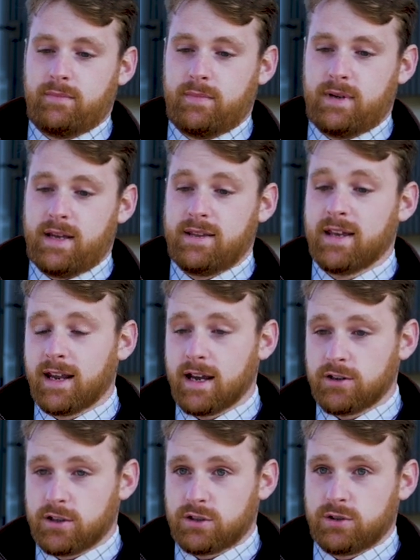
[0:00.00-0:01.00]
it then
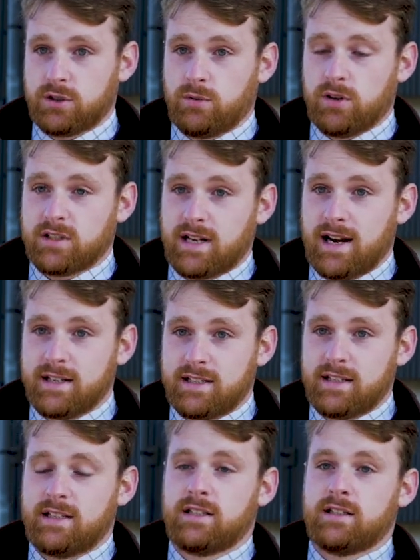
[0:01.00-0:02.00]
goes on to a SWOT
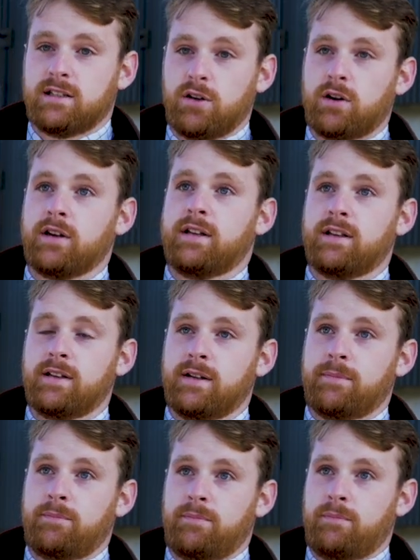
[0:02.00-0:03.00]
analysis to look at
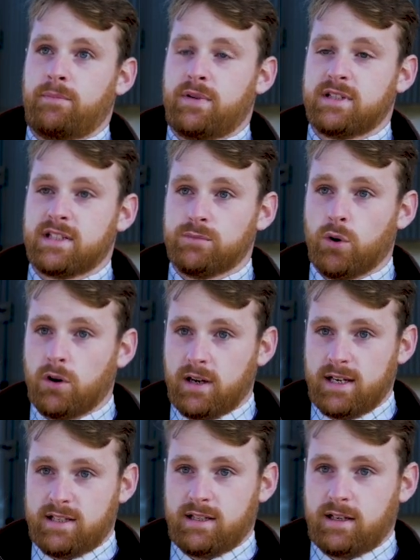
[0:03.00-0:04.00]
the business more
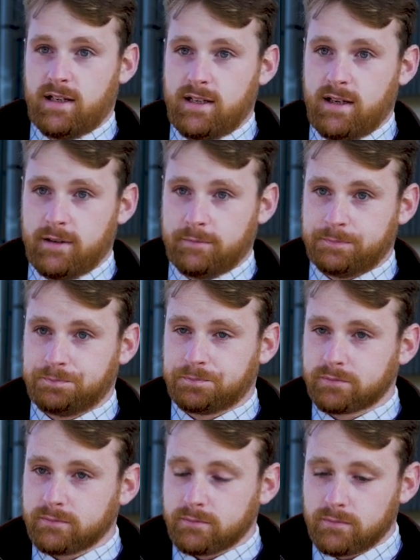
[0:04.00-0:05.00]
holistically,
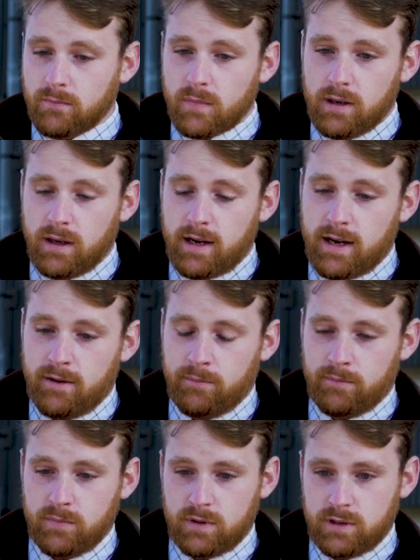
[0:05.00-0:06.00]

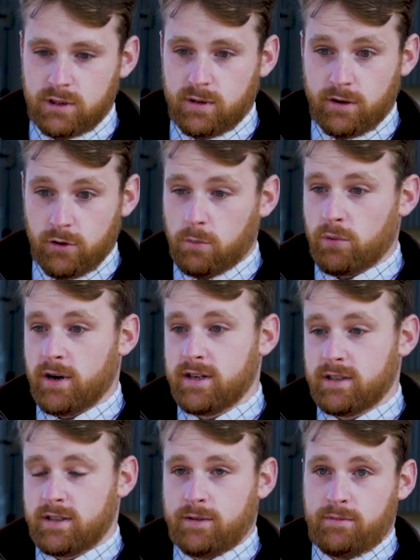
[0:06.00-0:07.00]
to incorporate
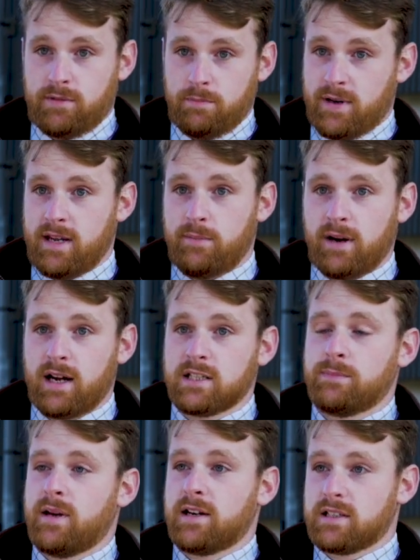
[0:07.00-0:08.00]
the people
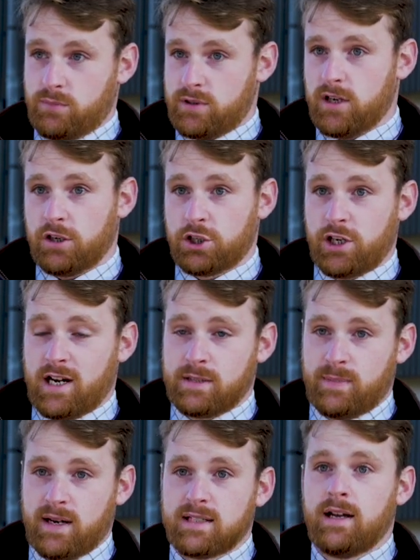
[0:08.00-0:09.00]
aspects, the production
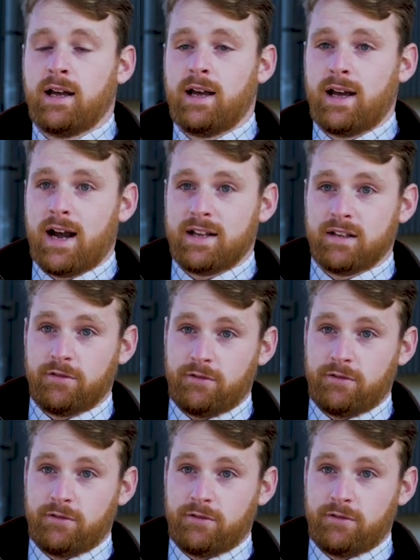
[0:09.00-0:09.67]
aspects, and the